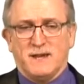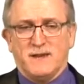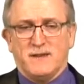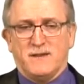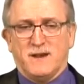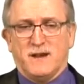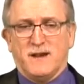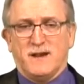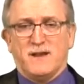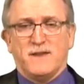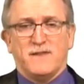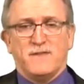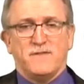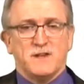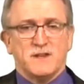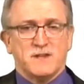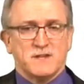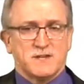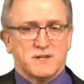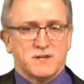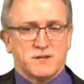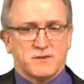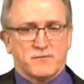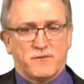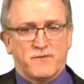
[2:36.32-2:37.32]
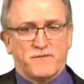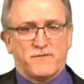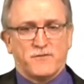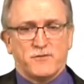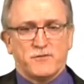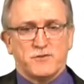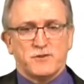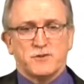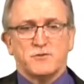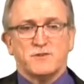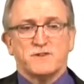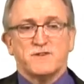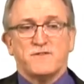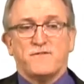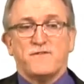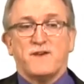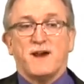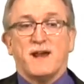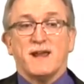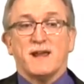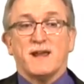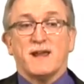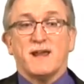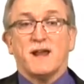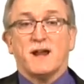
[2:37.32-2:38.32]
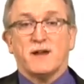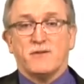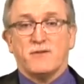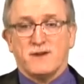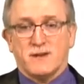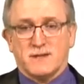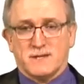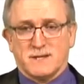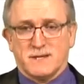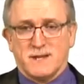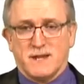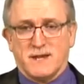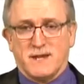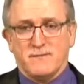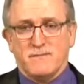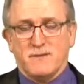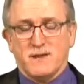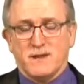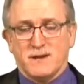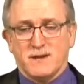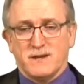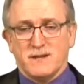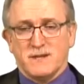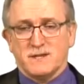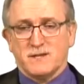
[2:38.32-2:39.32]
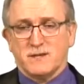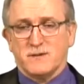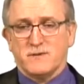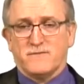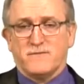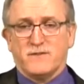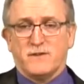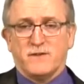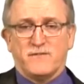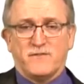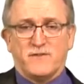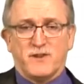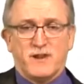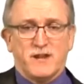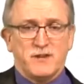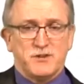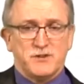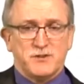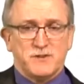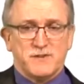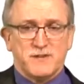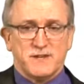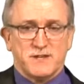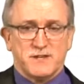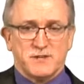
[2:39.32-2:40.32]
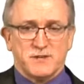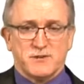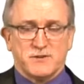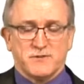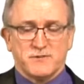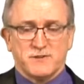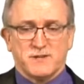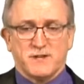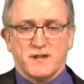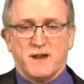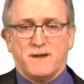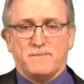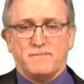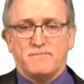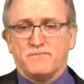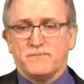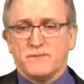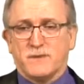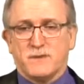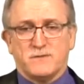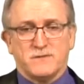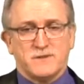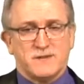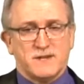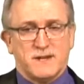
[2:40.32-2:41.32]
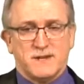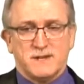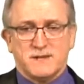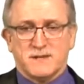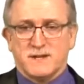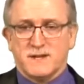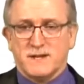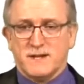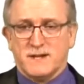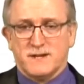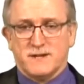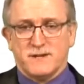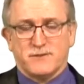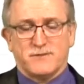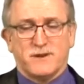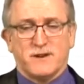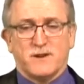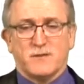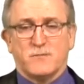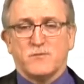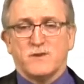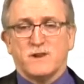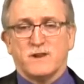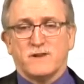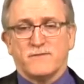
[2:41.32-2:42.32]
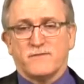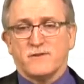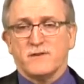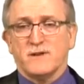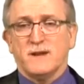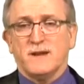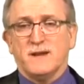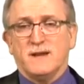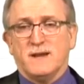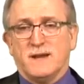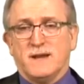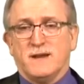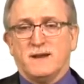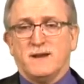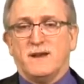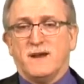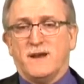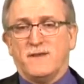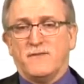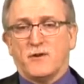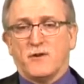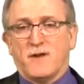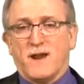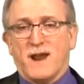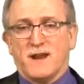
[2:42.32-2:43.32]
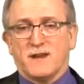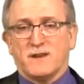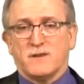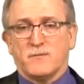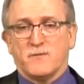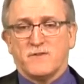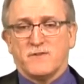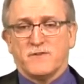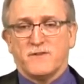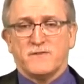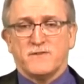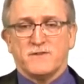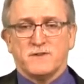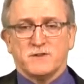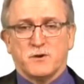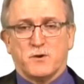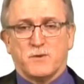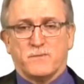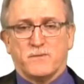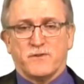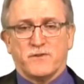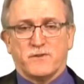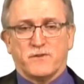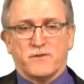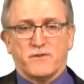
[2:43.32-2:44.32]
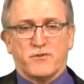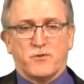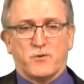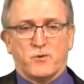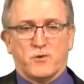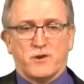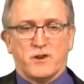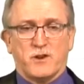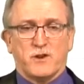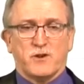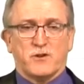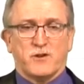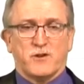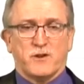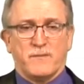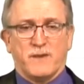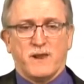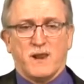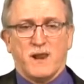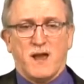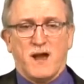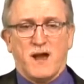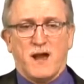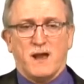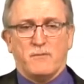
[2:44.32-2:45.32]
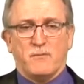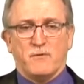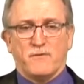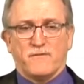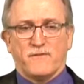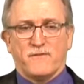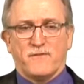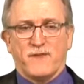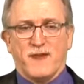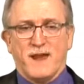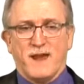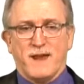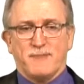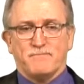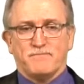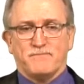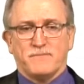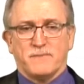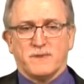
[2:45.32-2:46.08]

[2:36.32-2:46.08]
And this is referred to as vicarious liability. So if you have an agent that screws up, or signs a contract, whatever, and they're acting within the scope of their authority, you're going to be liable for that.